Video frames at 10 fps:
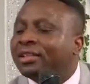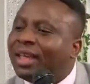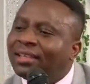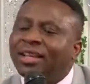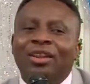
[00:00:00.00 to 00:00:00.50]

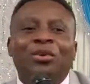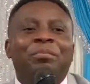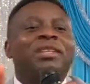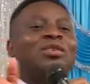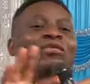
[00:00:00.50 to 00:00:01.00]
That's a little
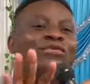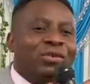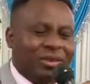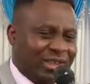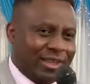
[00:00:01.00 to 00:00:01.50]
bit
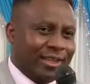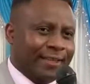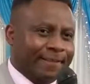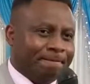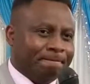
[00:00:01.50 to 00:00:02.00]
confusing,
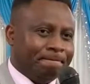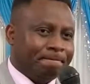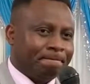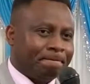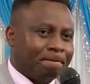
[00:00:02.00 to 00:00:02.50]

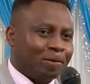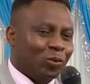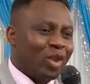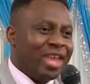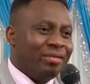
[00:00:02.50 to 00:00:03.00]

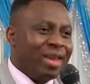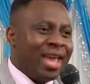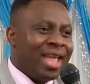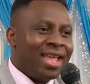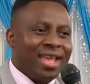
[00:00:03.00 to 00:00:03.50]

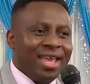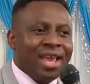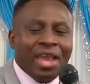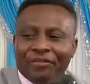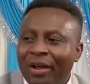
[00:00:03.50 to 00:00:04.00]
amen?
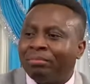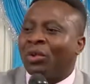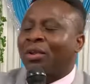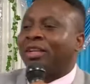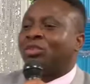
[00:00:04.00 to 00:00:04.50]
If I'm
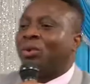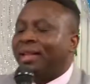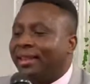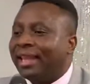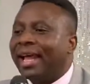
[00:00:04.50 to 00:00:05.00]
talking to you
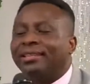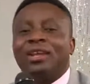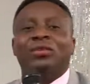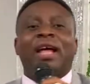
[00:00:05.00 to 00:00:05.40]
and then I tell you